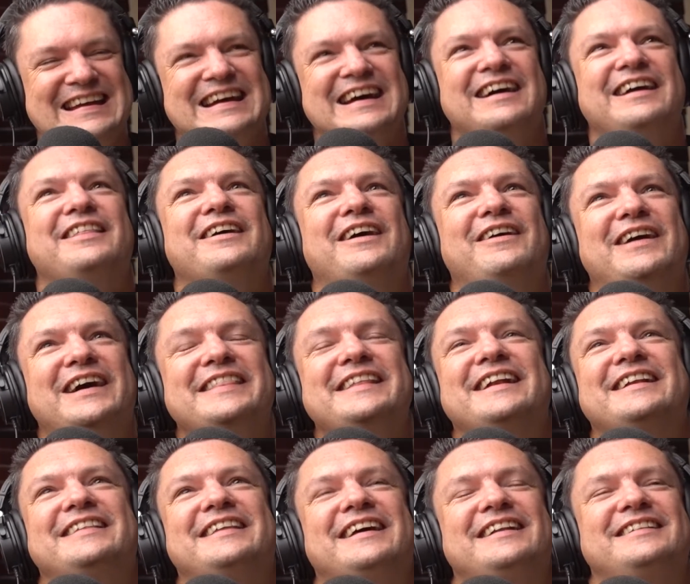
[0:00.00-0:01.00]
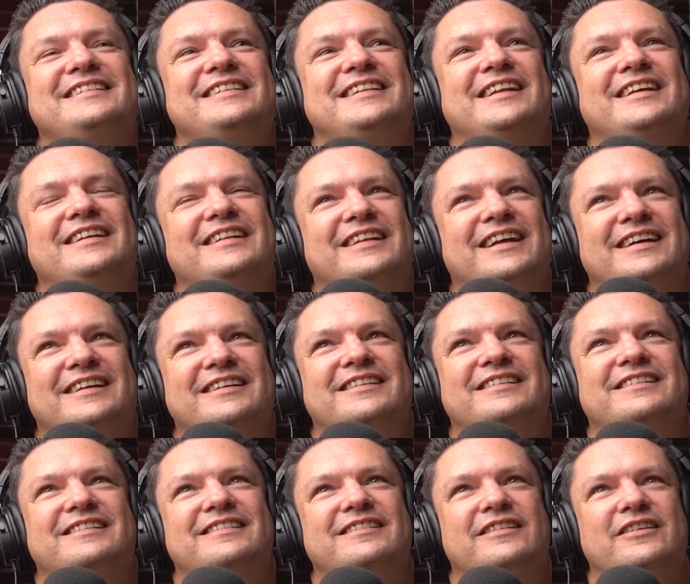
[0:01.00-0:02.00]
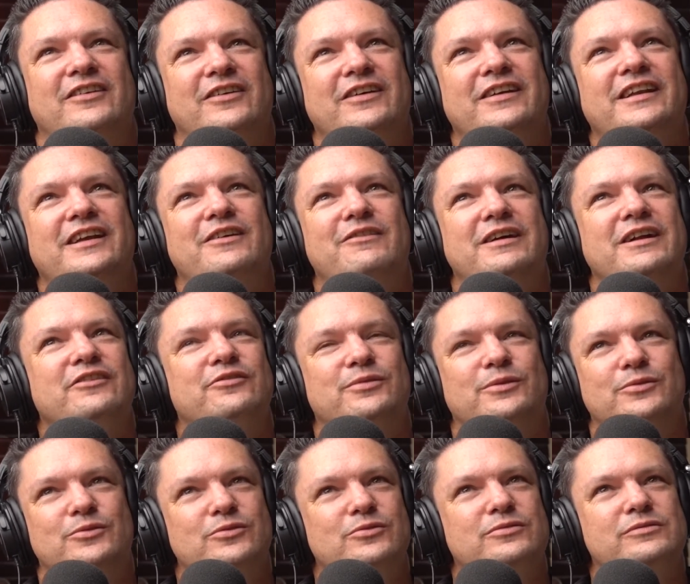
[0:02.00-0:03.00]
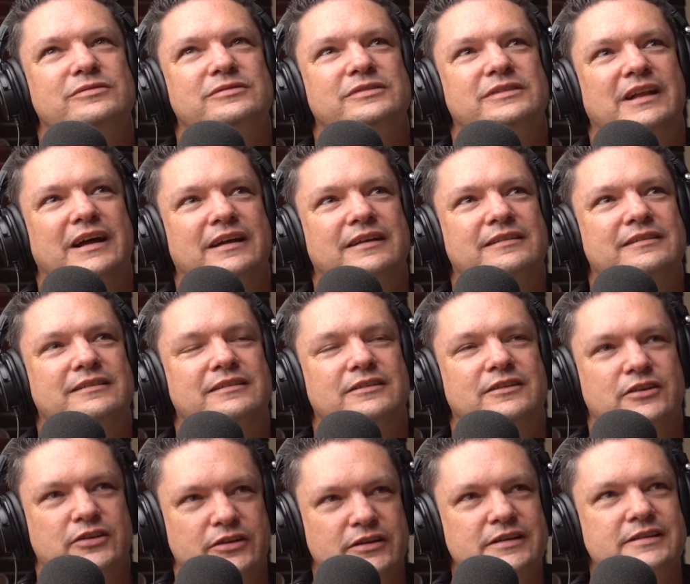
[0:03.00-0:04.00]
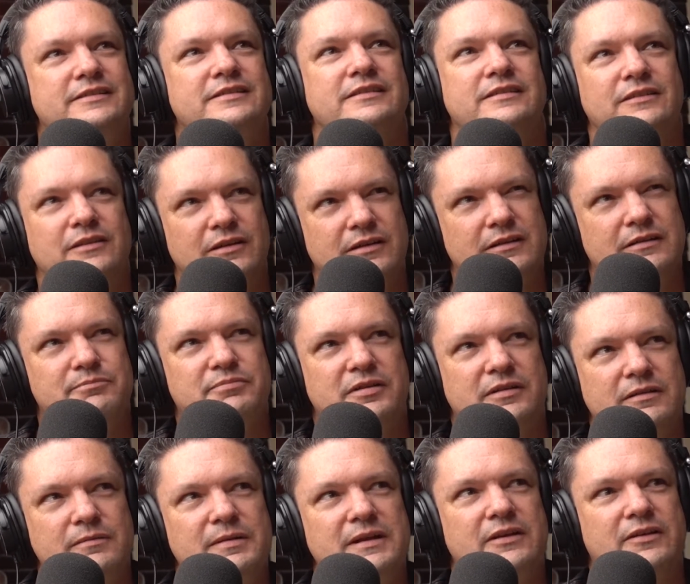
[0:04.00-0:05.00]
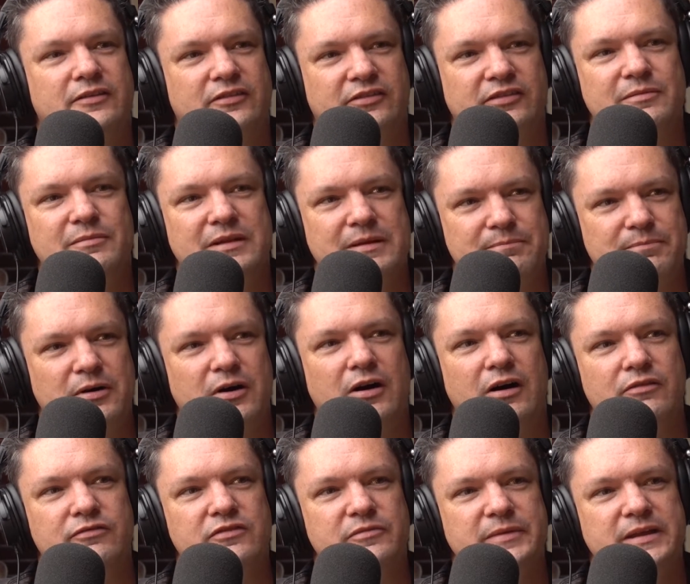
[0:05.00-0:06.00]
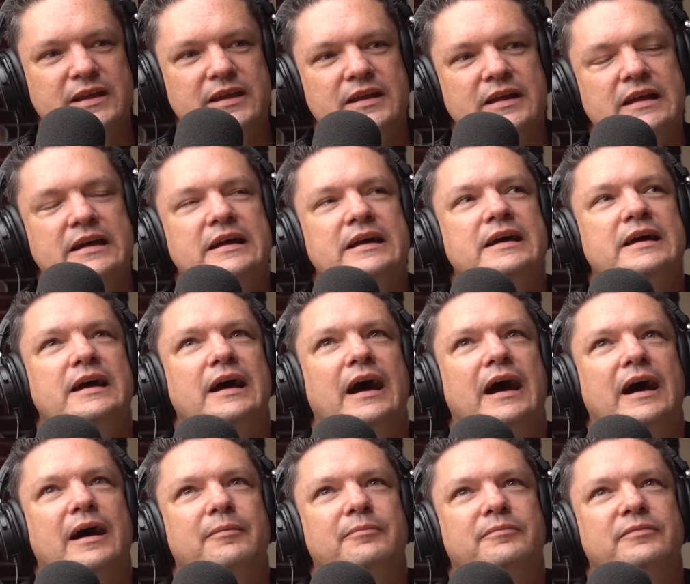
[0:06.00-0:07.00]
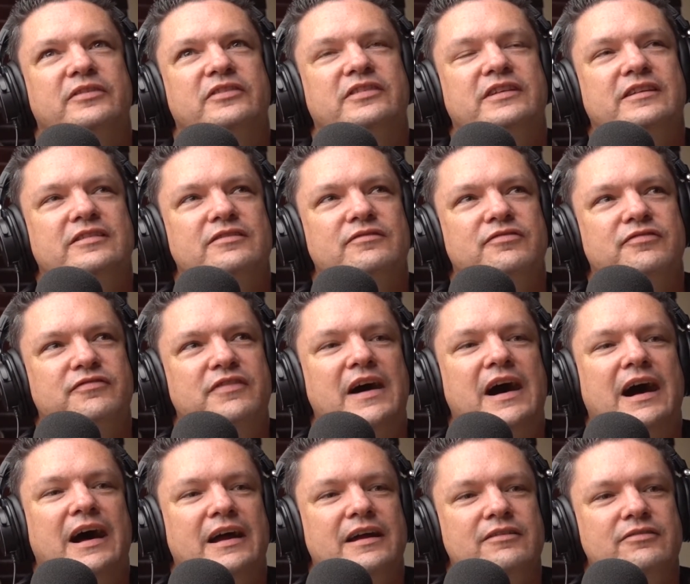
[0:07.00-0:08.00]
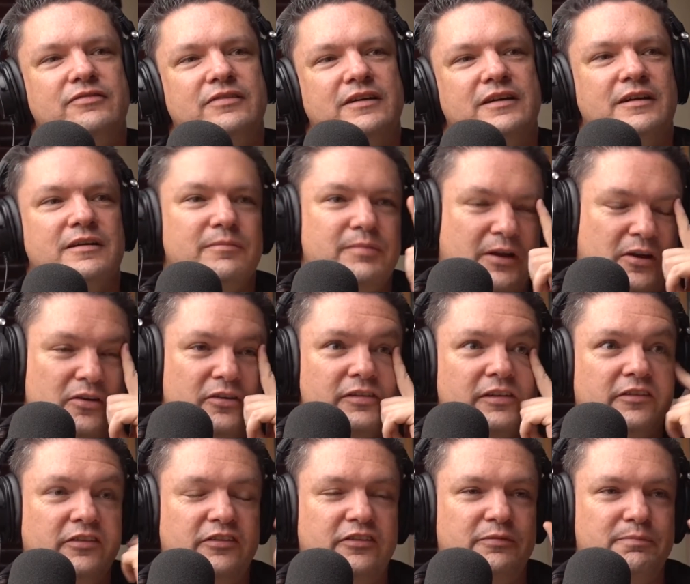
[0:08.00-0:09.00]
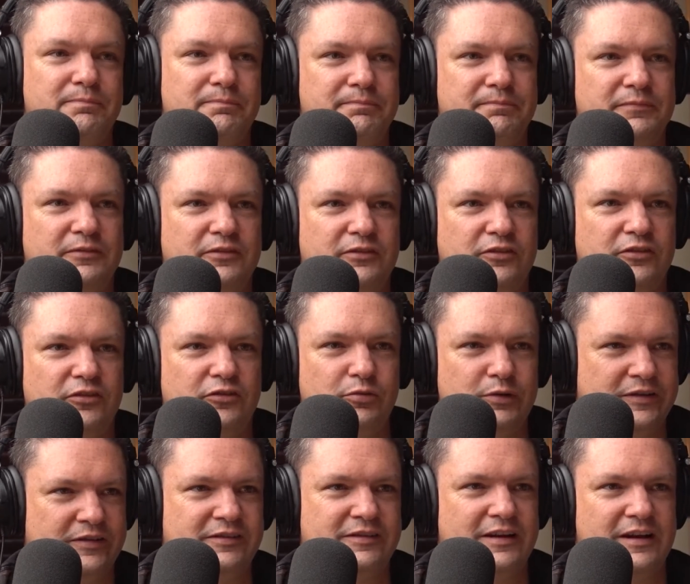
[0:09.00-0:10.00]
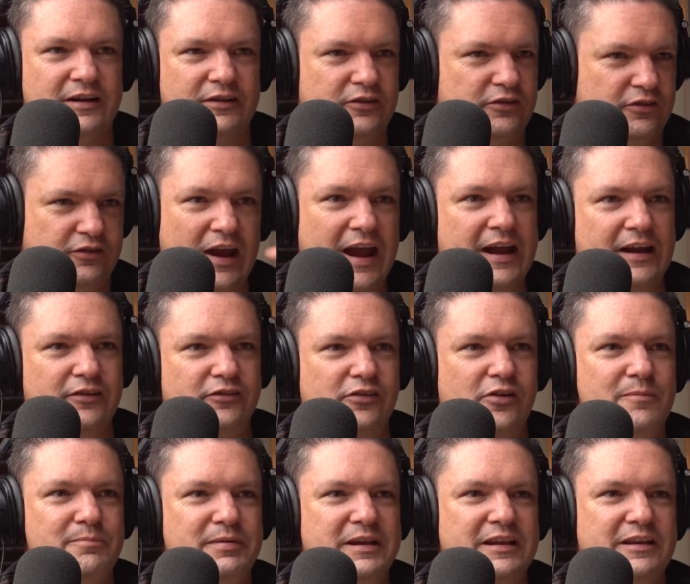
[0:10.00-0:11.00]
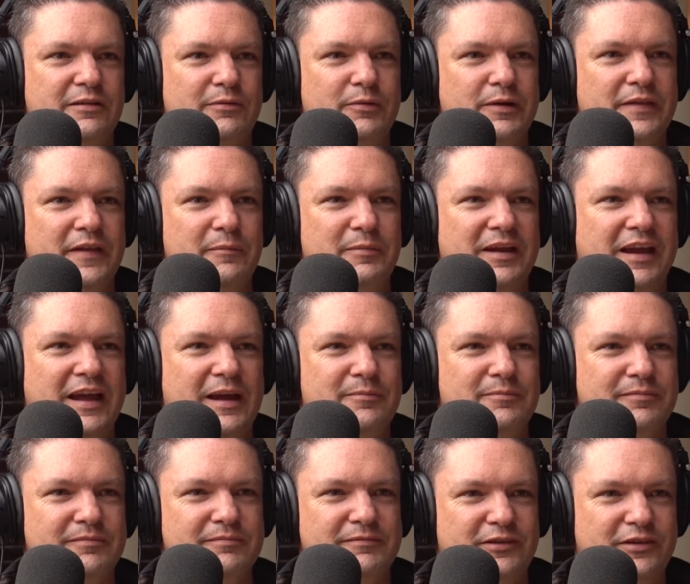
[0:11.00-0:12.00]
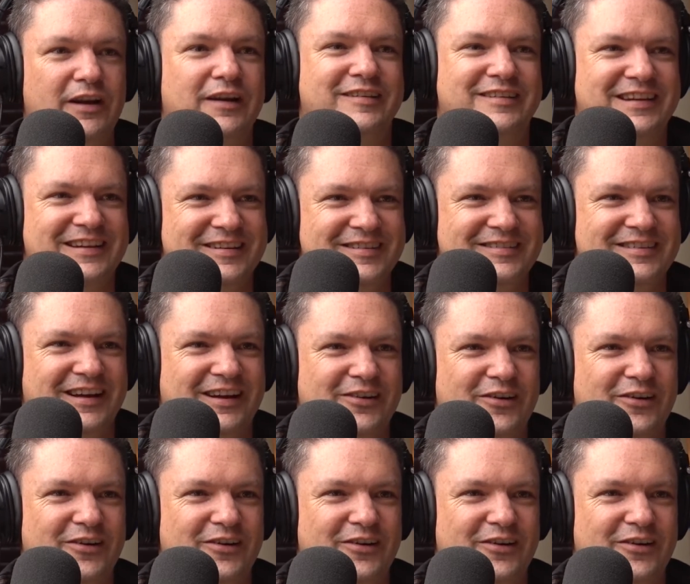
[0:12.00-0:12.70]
no, I let that like the earlier ones were all like good, probably on a similar par for me. Season 5, because it's twisted, it changed completely when they became drug dealers, like